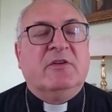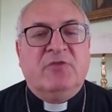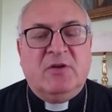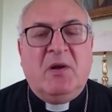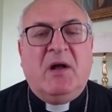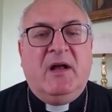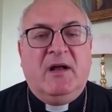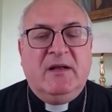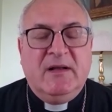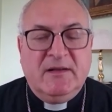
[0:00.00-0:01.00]
that would
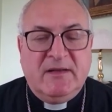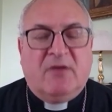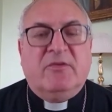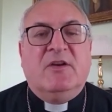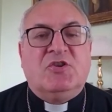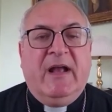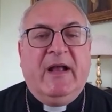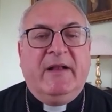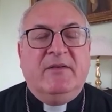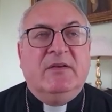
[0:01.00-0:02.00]
require
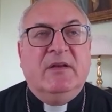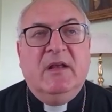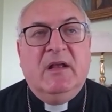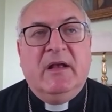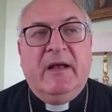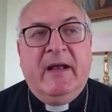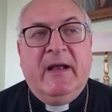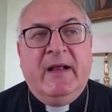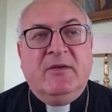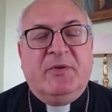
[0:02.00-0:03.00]
courage and
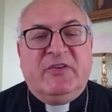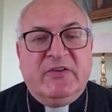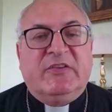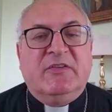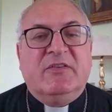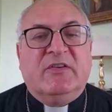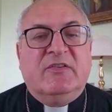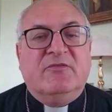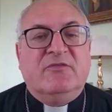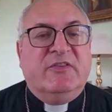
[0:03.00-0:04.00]
uh, and
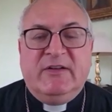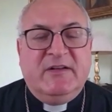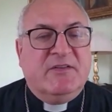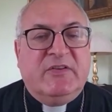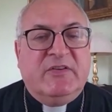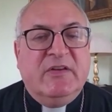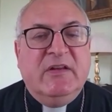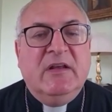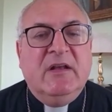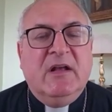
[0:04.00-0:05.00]
persistence and
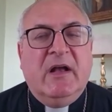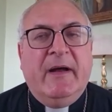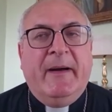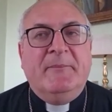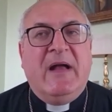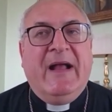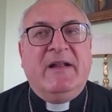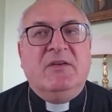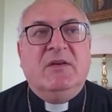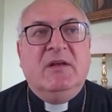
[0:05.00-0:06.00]
resilience
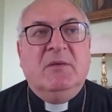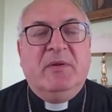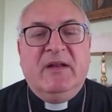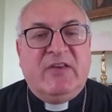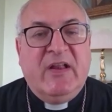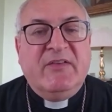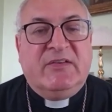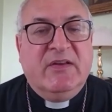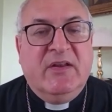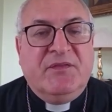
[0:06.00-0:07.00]
um, and being
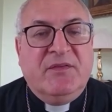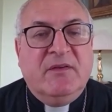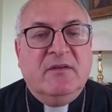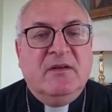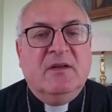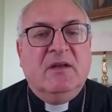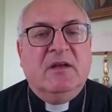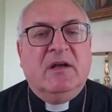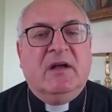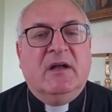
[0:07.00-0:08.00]
sensitive
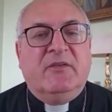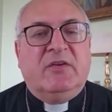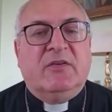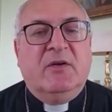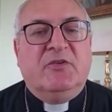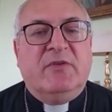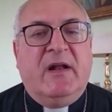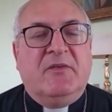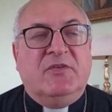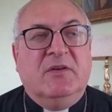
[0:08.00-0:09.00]
uh, mm. to those
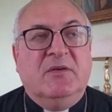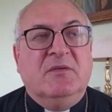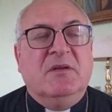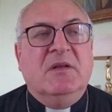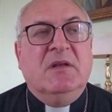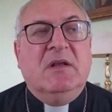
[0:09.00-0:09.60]
around you.